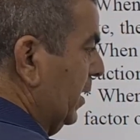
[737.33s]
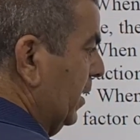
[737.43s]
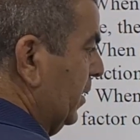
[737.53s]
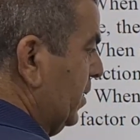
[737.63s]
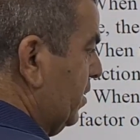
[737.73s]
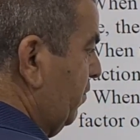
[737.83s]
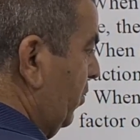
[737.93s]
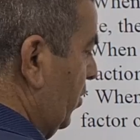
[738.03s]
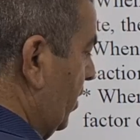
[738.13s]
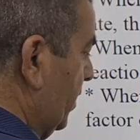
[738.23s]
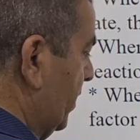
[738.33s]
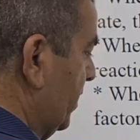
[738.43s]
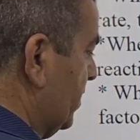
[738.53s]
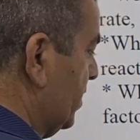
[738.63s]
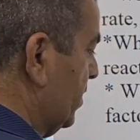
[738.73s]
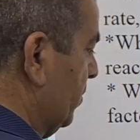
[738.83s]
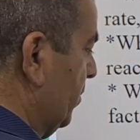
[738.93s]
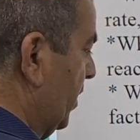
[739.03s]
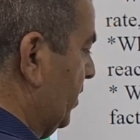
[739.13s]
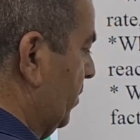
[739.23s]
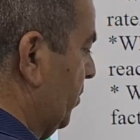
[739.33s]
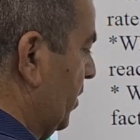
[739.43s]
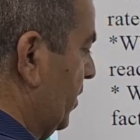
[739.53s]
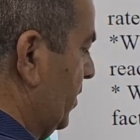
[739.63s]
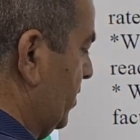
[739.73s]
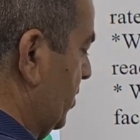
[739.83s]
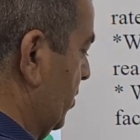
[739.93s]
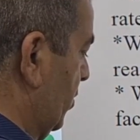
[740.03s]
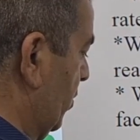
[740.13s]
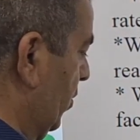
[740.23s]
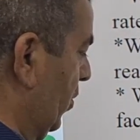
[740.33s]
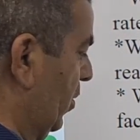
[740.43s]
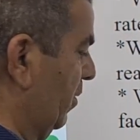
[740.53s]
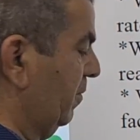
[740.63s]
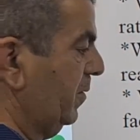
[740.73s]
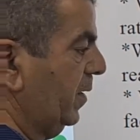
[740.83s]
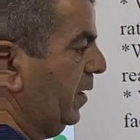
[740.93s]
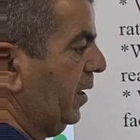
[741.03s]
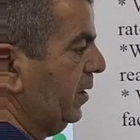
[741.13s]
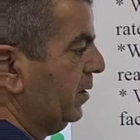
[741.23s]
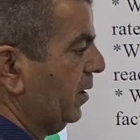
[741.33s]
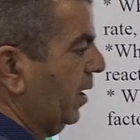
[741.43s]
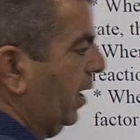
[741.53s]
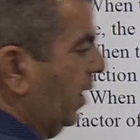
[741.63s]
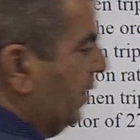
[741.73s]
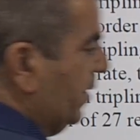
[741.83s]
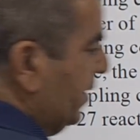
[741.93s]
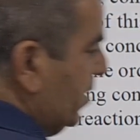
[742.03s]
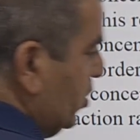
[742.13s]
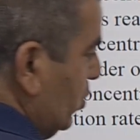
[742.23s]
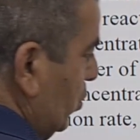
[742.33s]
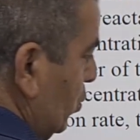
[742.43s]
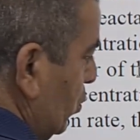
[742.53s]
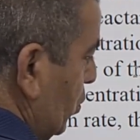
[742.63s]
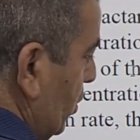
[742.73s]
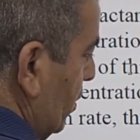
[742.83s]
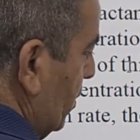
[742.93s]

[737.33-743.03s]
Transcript: this 4 is multiples of rate, and this 2